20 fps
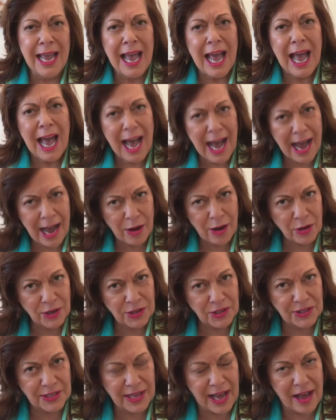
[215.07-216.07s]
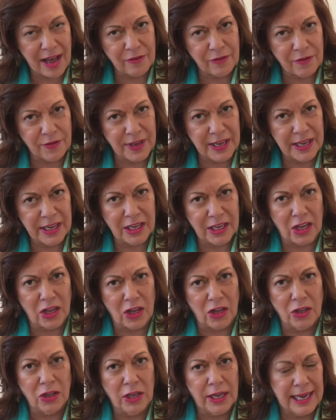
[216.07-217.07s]
how does that
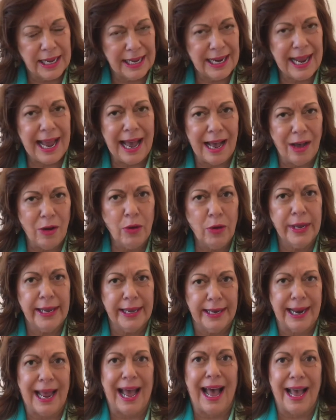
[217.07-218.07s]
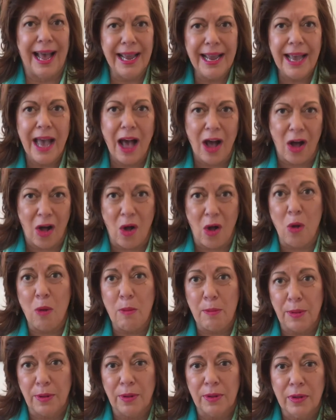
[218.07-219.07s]
feel, and how can I
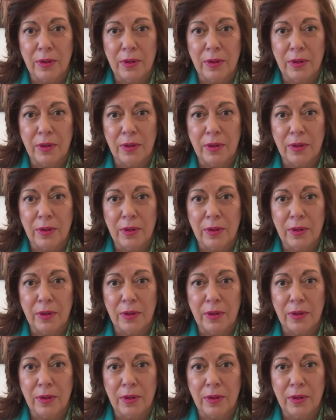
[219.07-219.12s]
help?